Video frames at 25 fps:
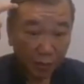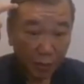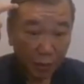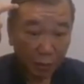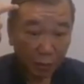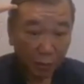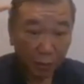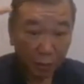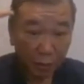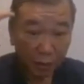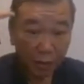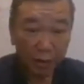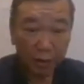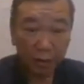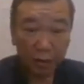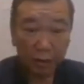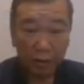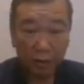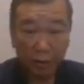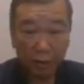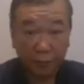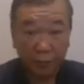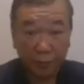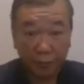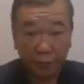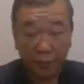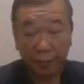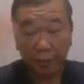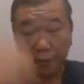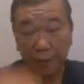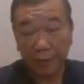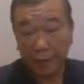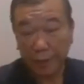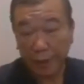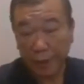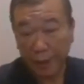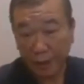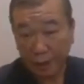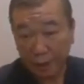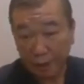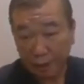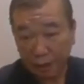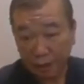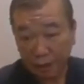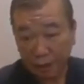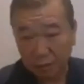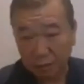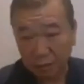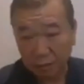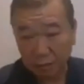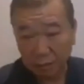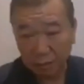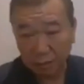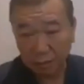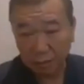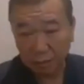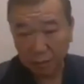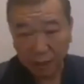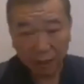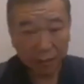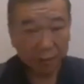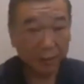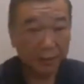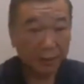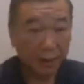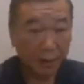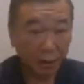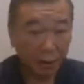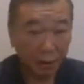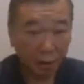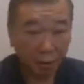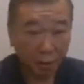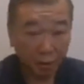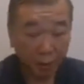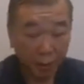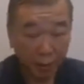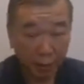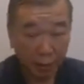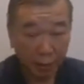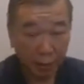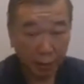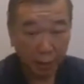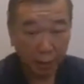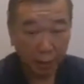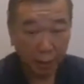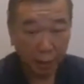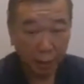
we only use about 15%, 10% of the brain.